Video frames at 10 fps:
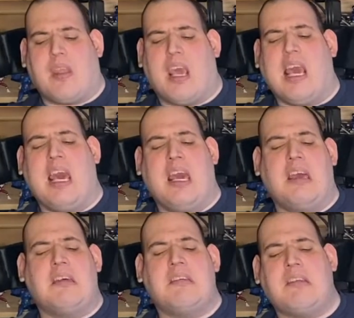
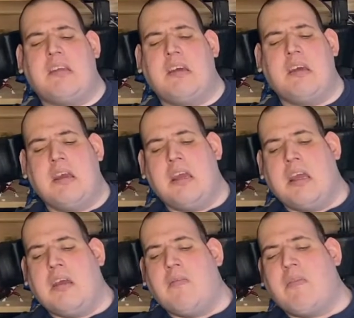is
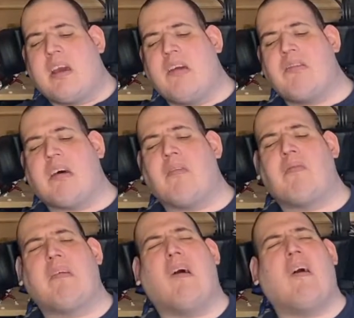because
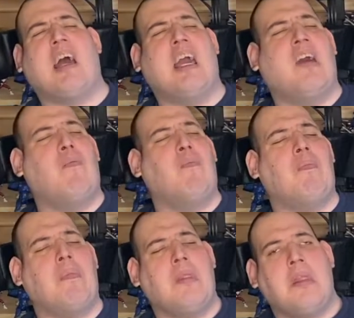I've got him
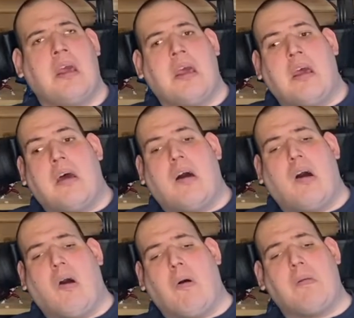
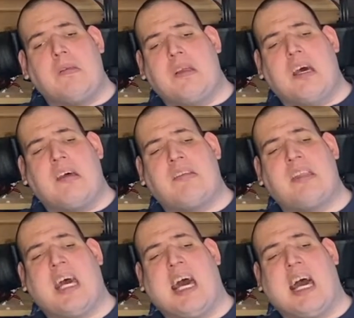on a
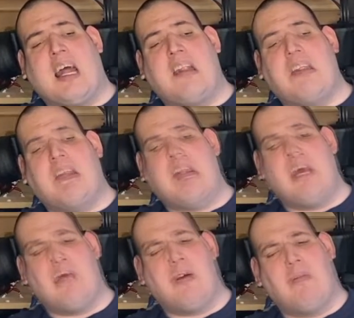stand
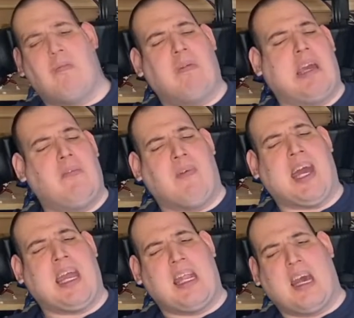that we
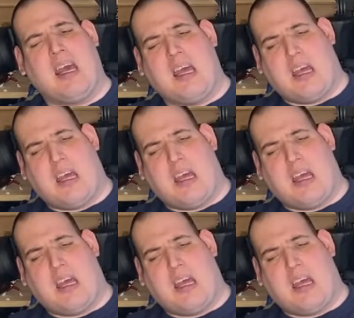made it.